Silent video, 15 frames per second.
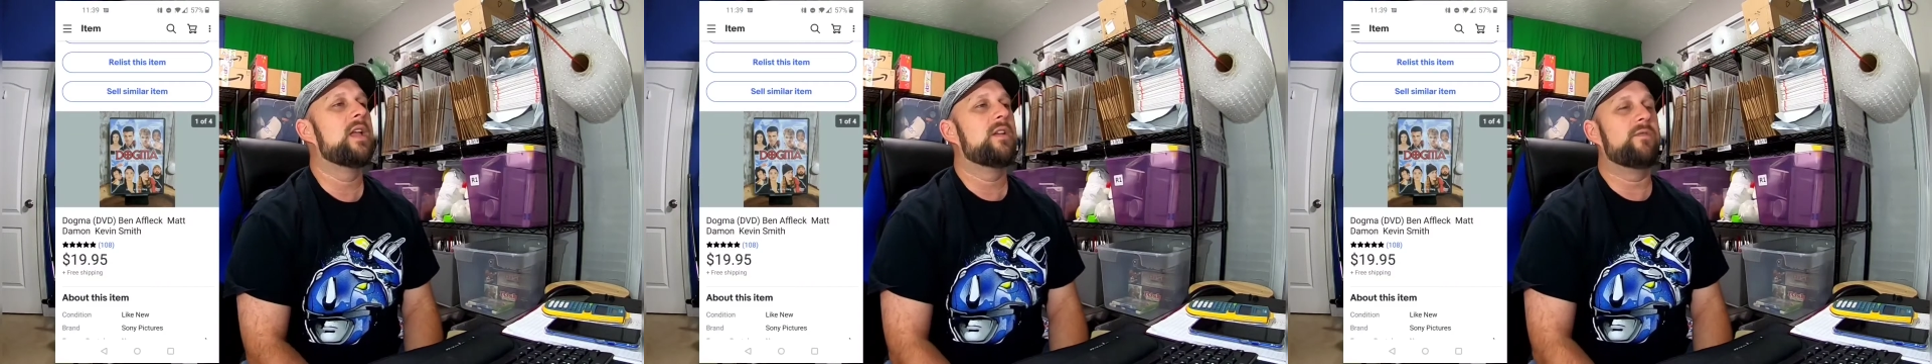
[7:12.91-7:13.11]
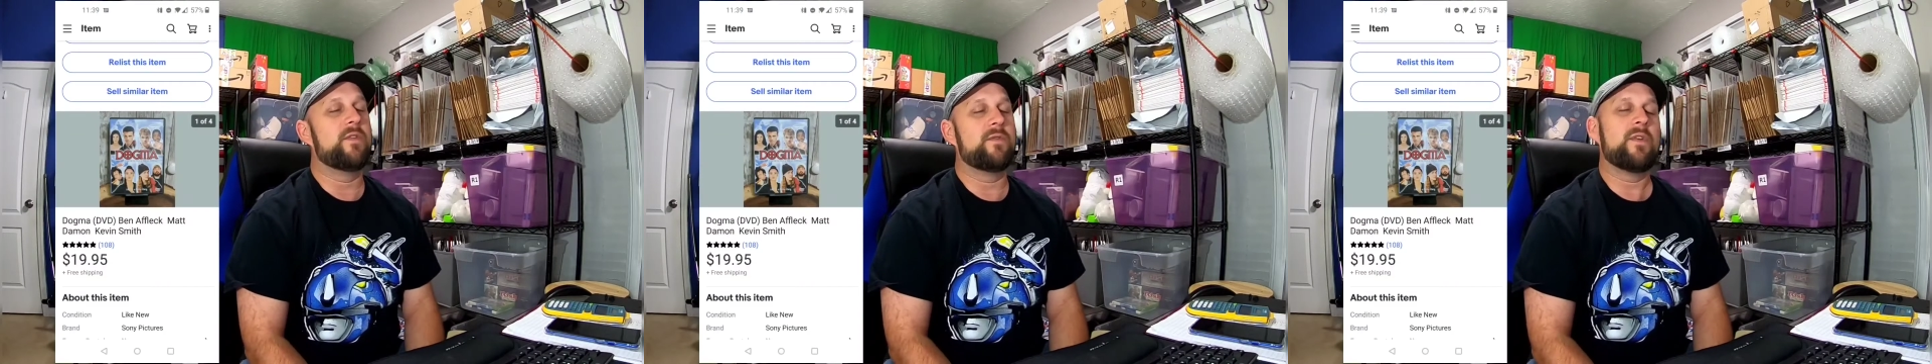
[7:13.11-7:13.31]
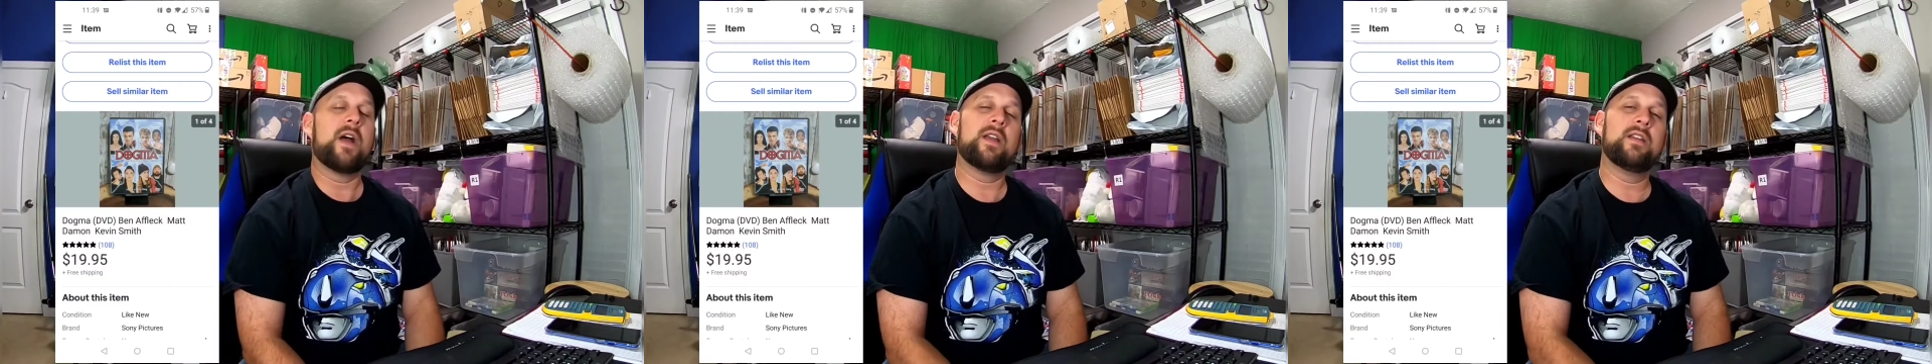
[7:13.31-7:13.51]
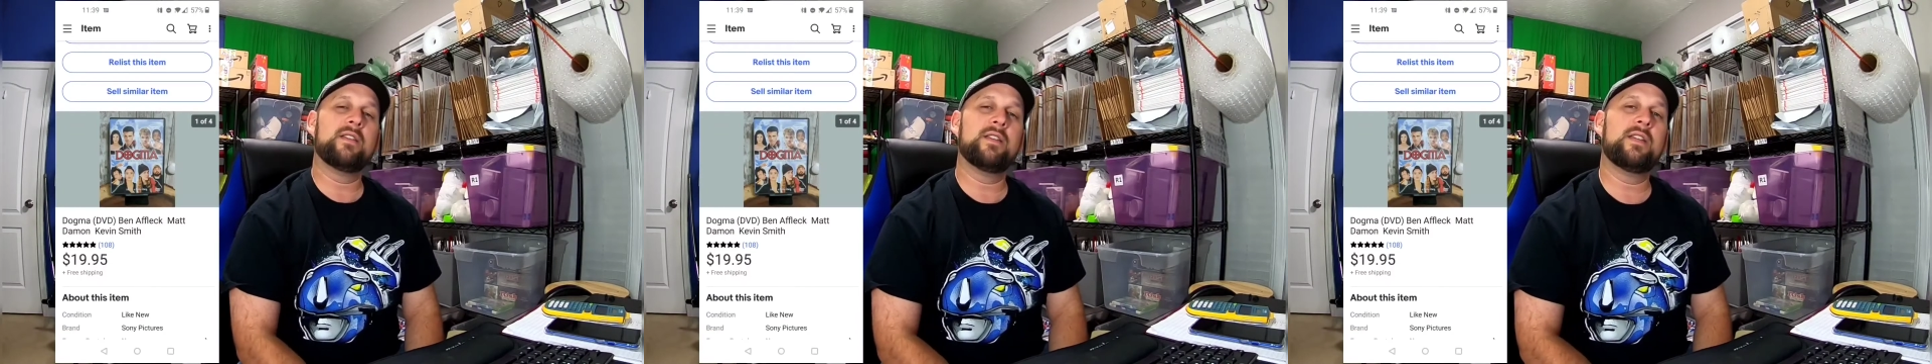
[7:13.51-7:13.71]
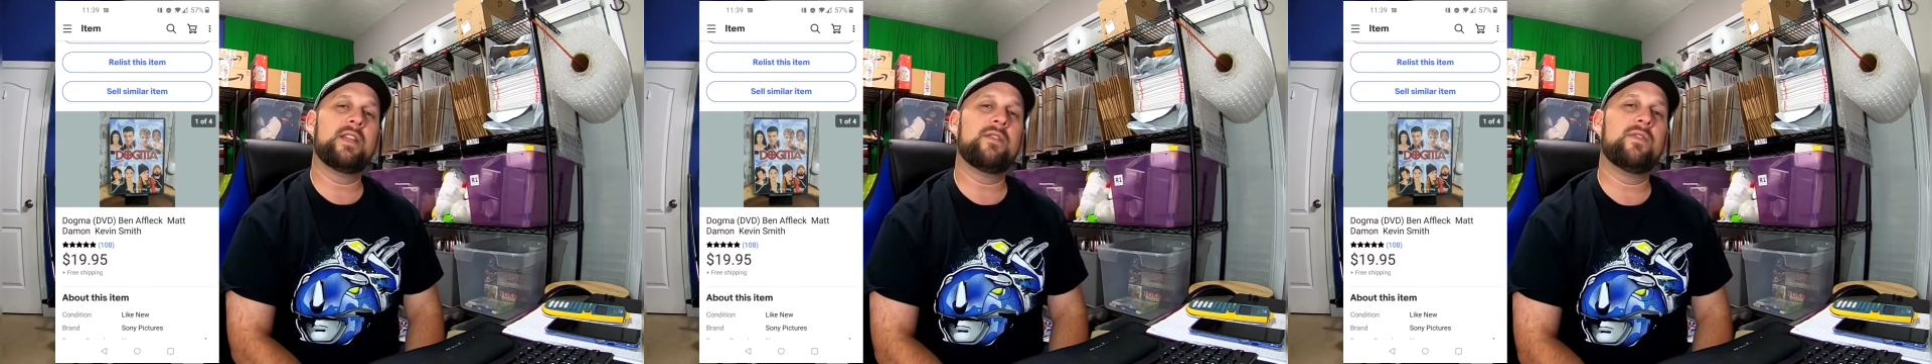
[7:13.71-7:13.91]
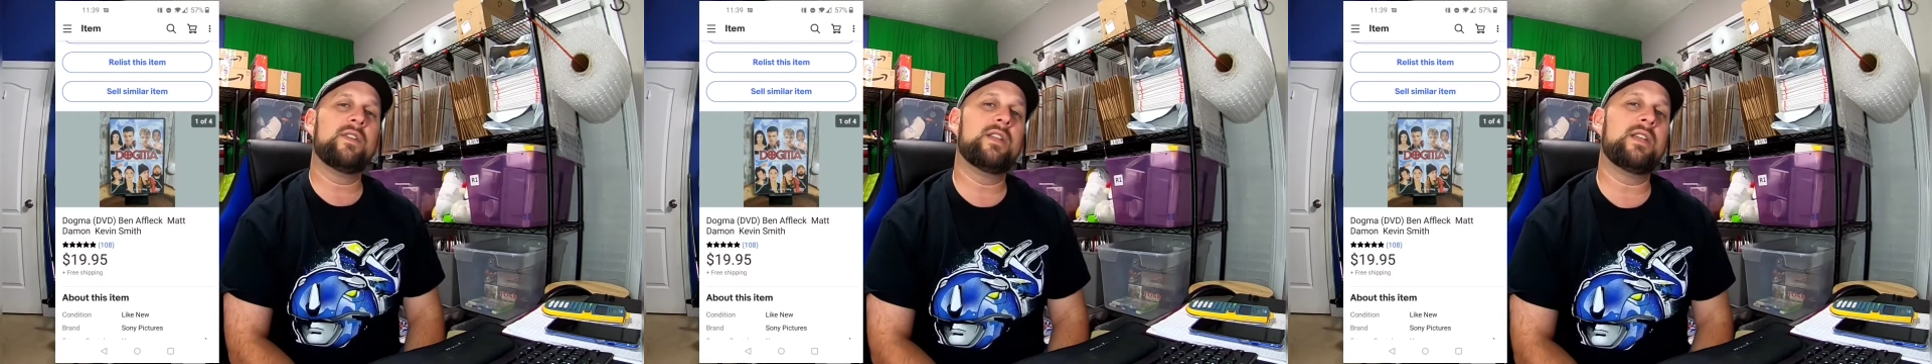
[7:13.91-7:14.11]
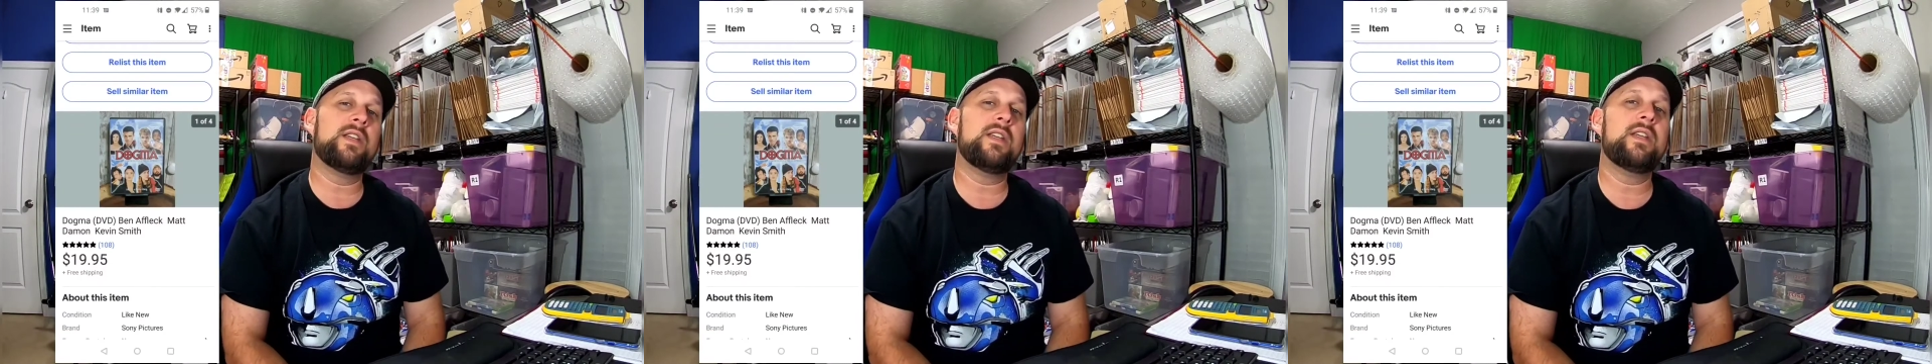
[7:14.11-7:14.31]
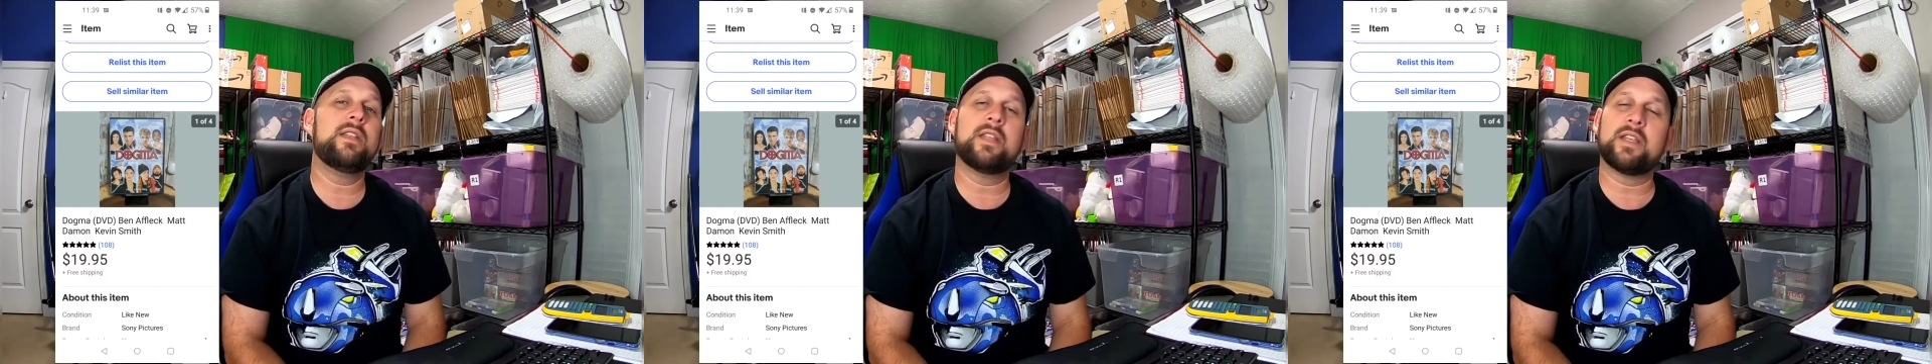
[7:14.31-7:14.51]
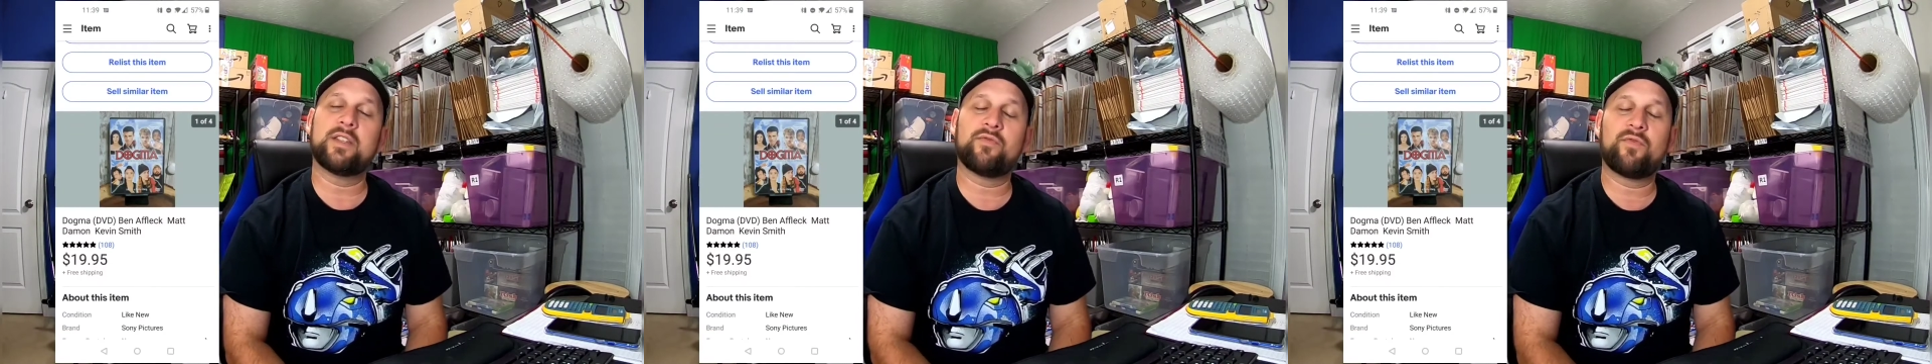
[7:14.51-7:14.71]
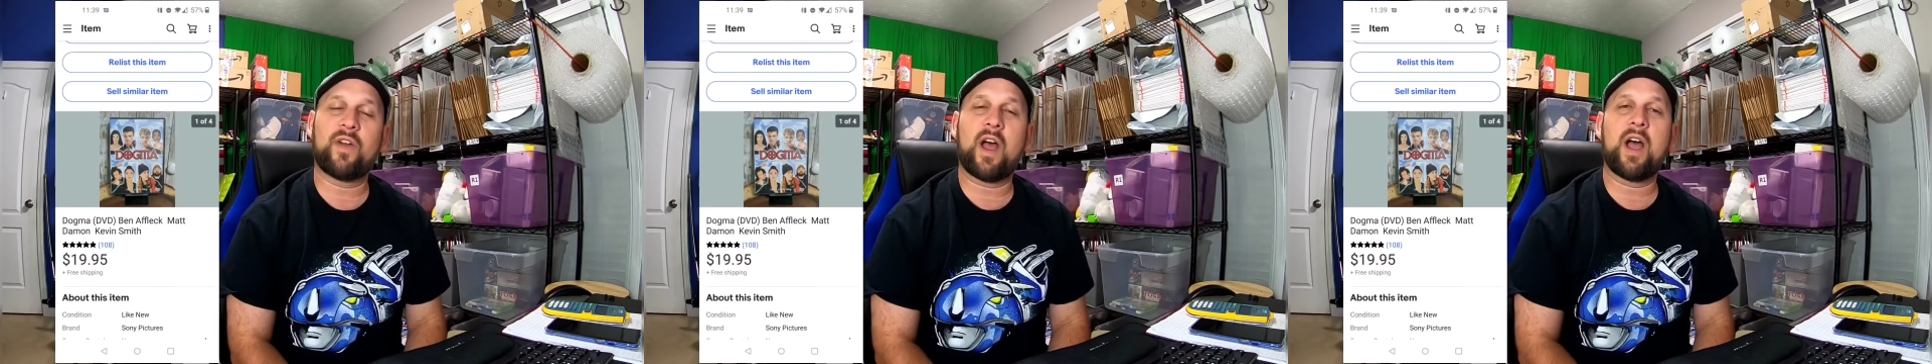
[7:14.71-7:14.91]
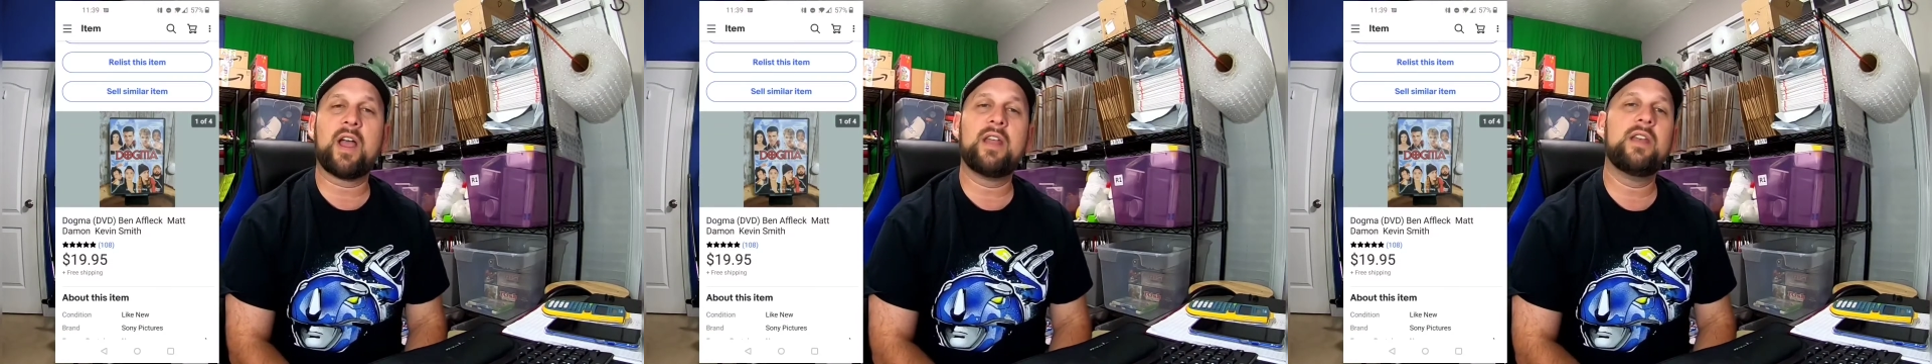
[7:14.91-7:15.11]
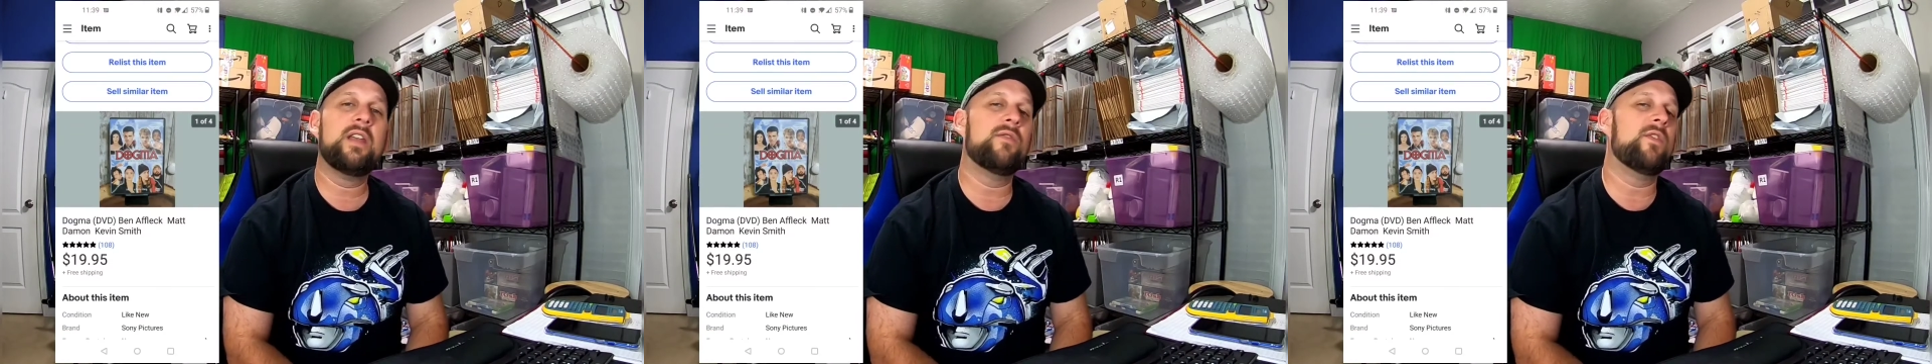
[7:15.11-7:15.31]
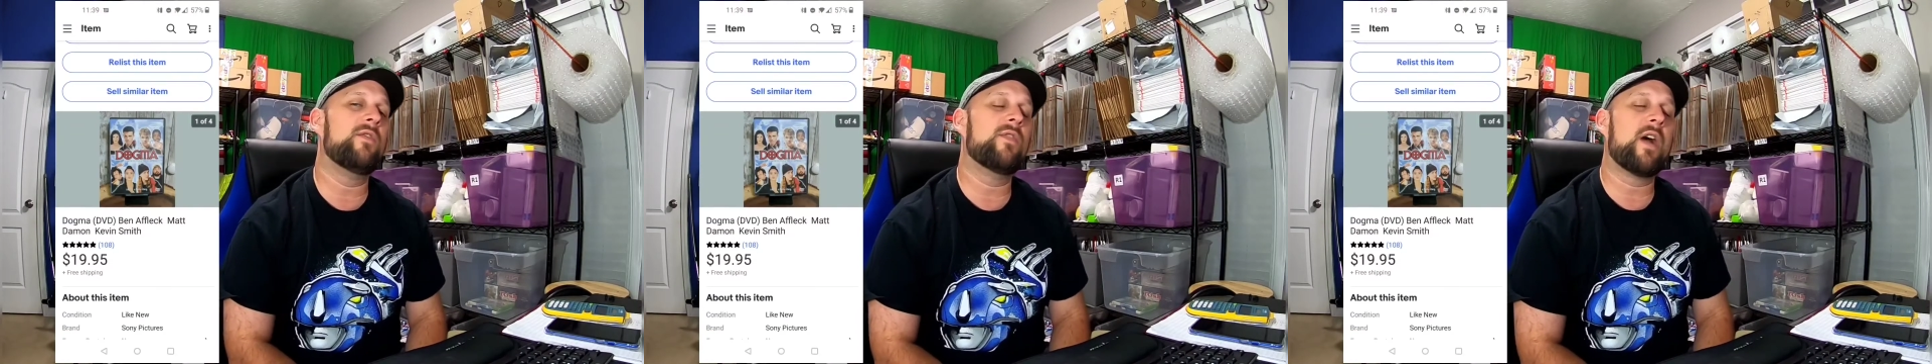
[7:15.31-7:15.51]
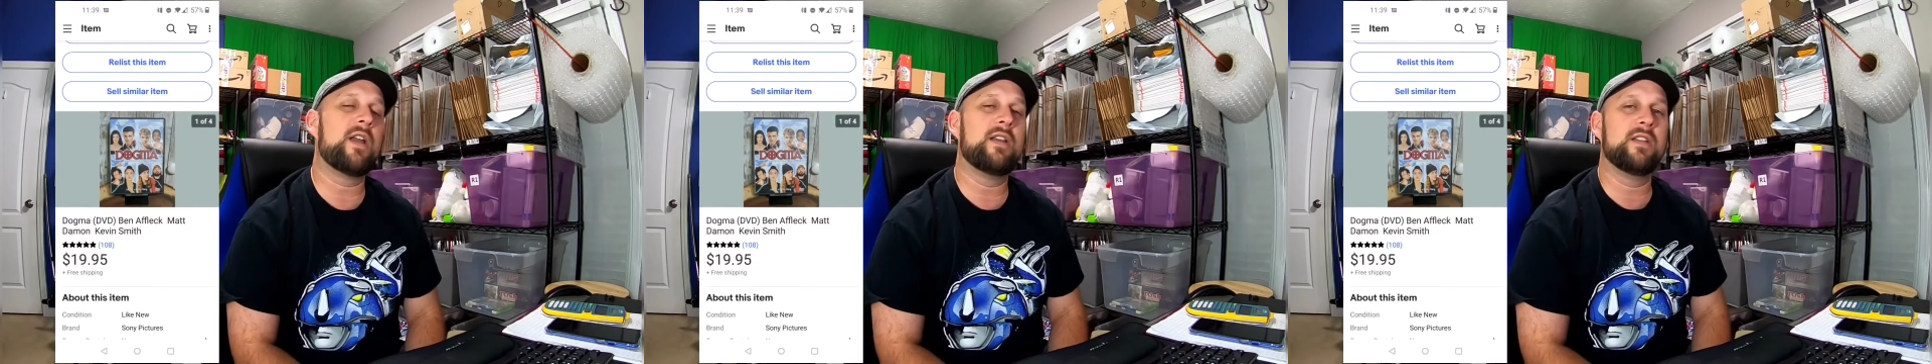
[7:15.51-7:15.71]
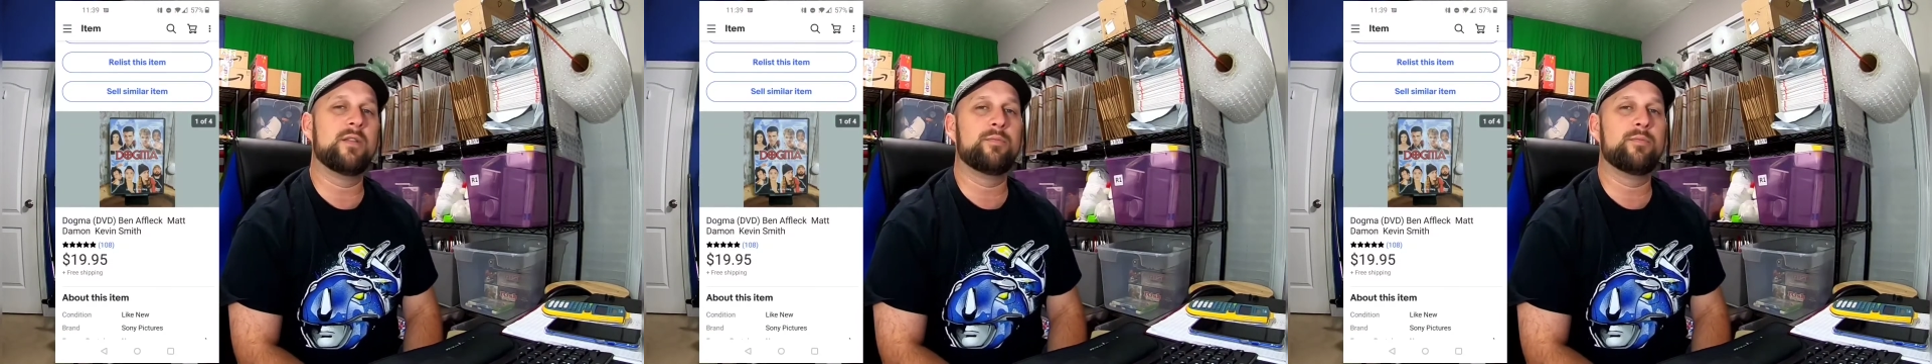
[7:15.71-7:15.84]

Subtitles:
If you find it in the DVD, that's fine. If you find it in the